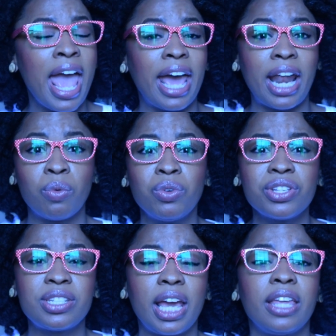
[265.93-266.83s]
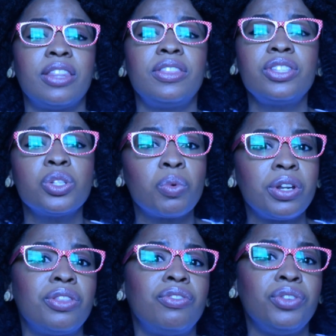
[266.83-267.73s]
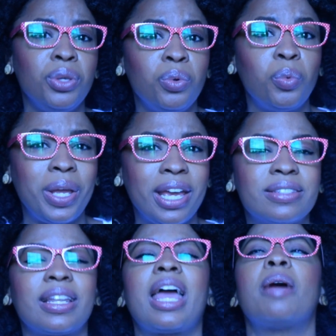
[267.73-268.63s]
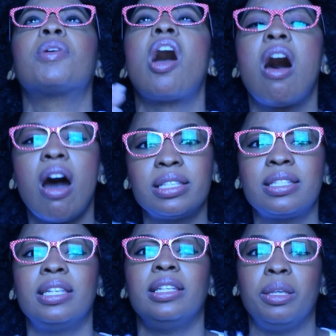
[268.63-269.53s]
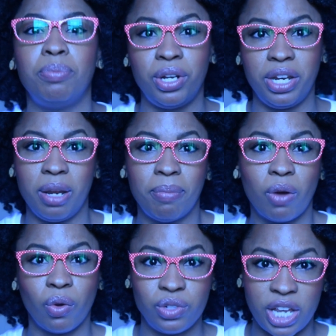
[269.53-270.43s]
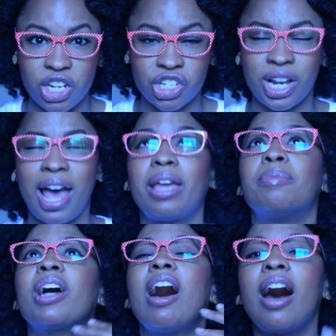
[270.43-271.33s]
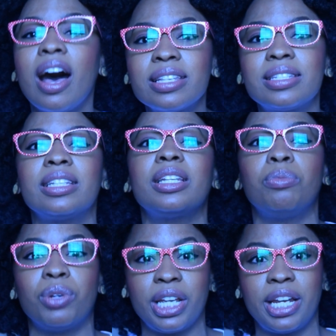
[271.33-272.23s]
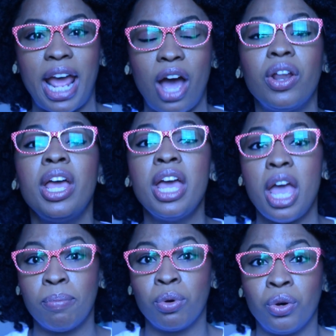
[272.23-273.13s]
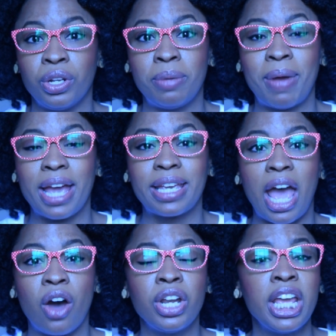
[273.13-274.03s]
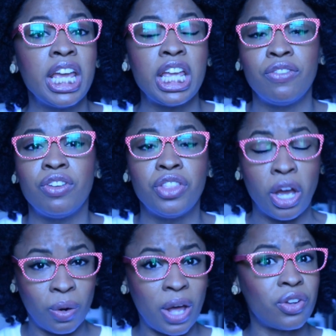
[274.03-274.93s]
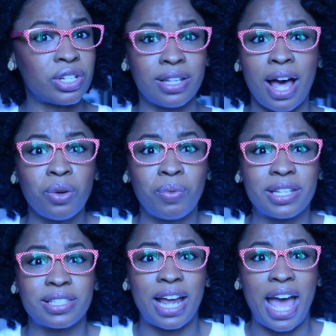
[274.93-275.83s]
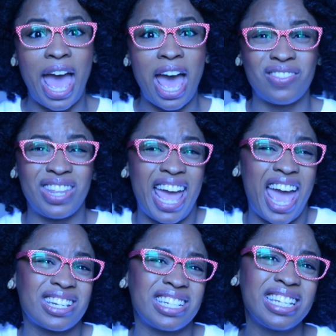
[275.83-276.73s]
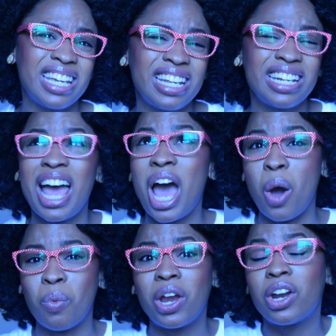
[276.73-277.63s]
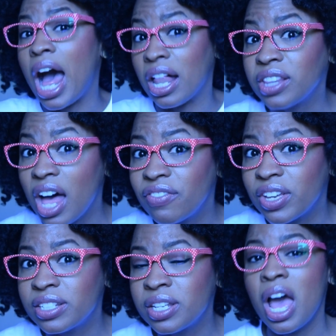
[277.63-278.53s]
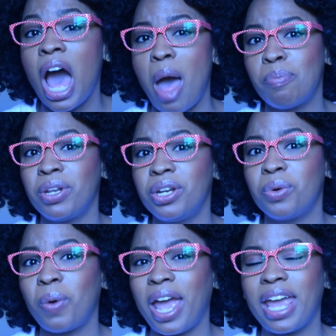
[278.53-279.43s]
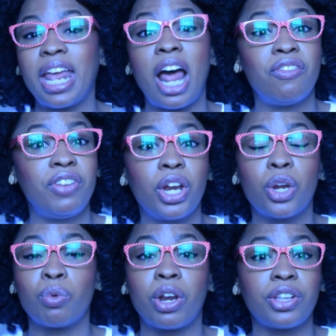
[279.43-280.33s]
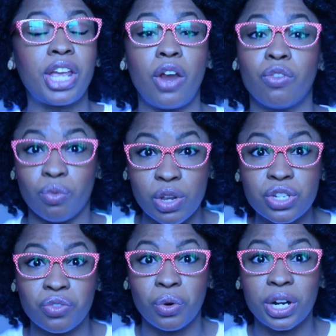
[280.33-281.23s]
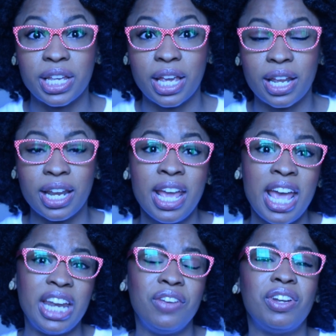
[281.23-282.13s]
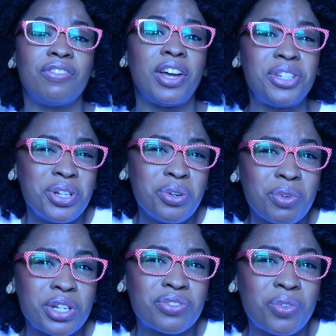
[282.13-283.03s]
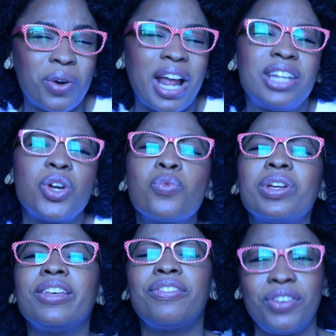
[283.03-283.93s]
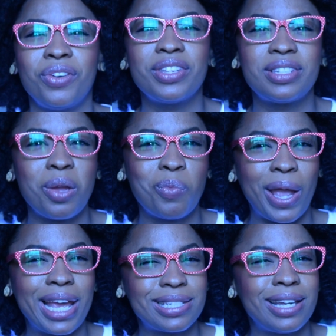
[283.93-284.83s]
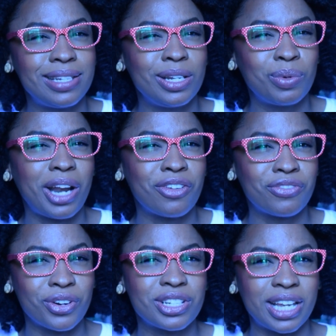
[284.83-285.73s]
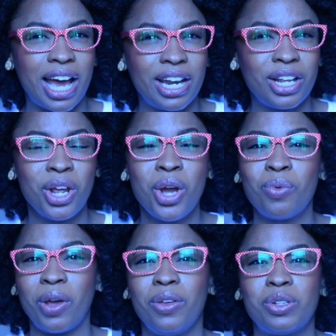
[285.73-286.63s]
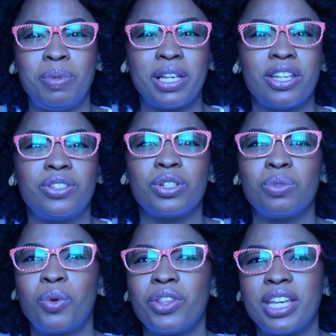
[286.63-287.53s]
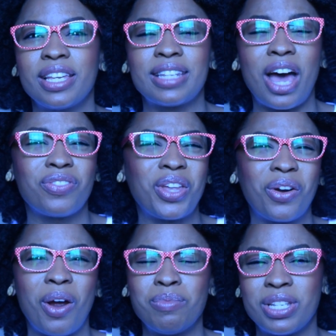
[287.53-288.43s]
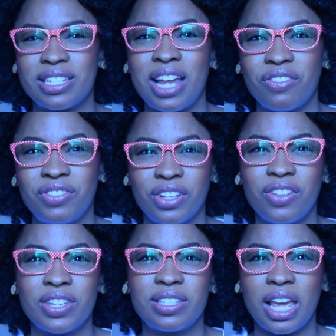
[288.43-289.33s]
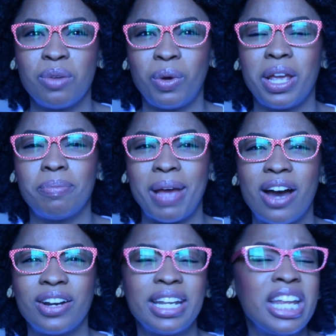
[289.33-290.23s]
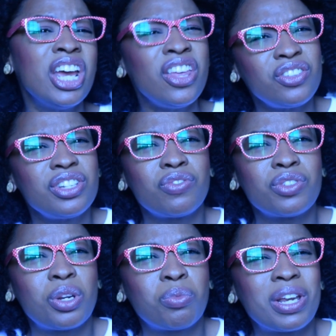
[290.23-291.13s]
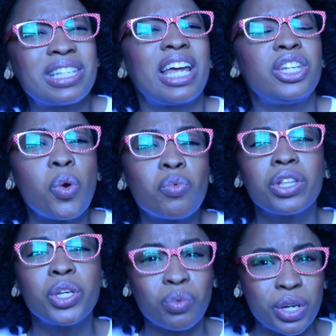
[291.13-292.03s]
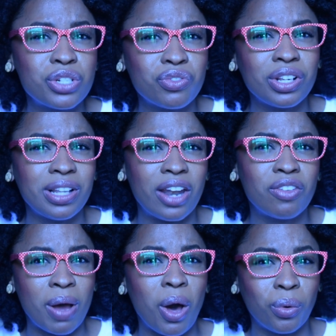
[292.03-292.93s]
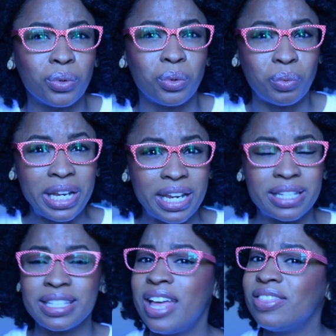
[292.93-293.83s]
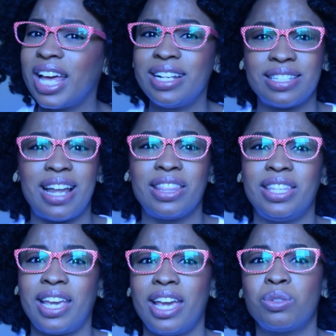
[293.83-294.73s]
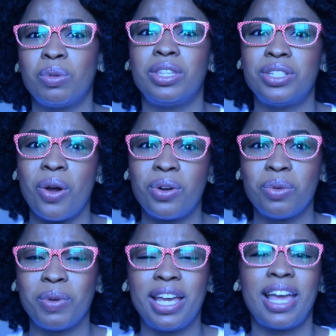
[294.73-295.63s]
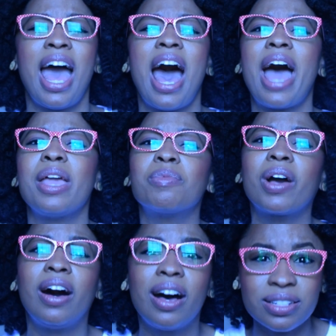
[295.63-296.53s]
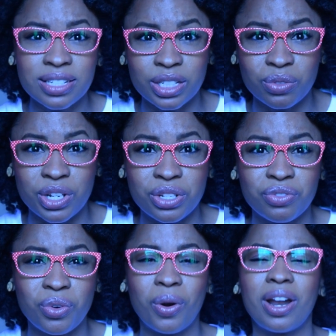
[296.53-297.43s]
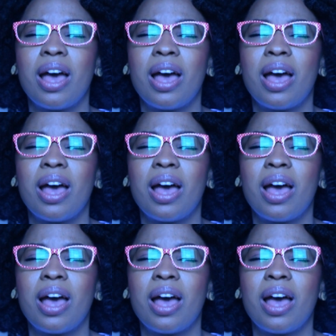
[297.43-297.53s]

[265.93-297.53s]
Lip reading: And I will say that this is one of the few wigs that I am constantly putting in my rotation. I am constantly bringing out and pulling it back out, even though there's a lot of wigs that I have that I actually get it, I wear it, I love it, I put it away, and I very rarely ever reach for it again. And even if I do reach for it, I don't really feel the same way as I did when I first got it, whether it's because there's more things out there or I'm just not feeling the same way about it. But just for some reason, I don't really reach for a lot of my older wigs. That is not the case with the Toni wig. I am constantly reaching for it.